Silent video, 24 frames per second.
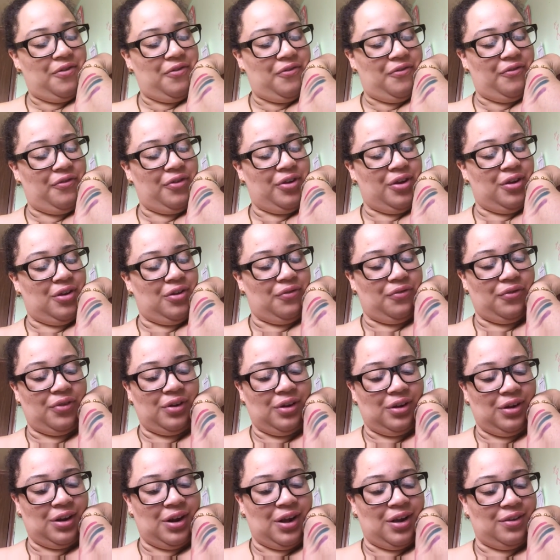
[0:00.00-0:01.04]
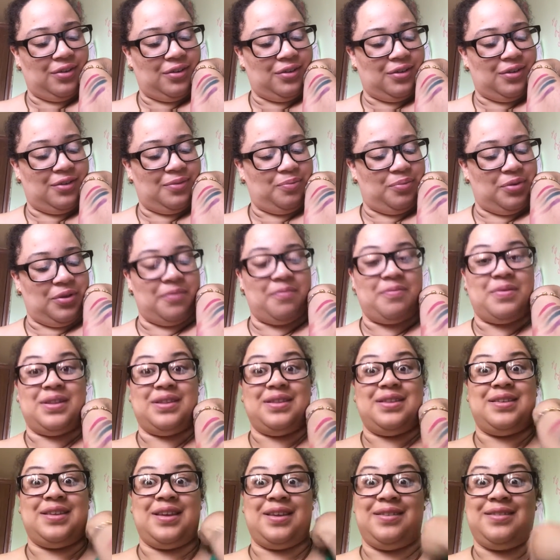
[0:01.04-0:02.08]
really really nice
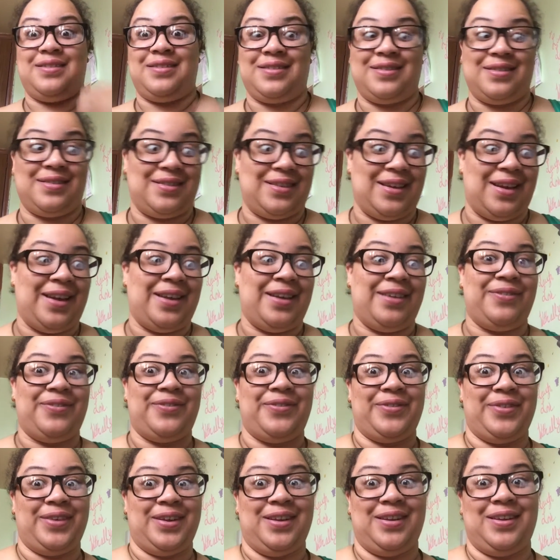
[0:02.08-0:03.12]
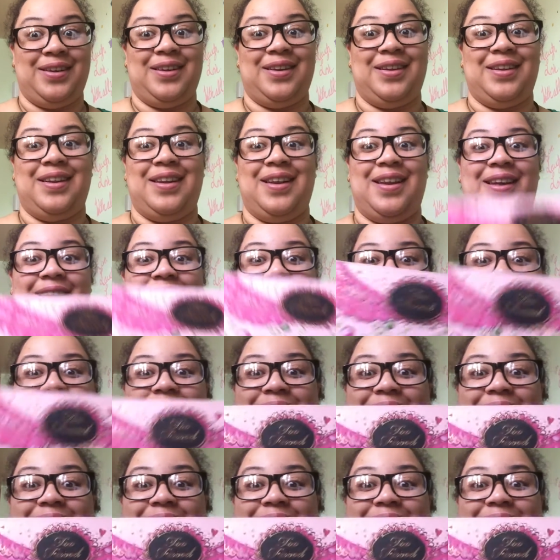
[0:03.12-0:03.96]
pigmentation I really love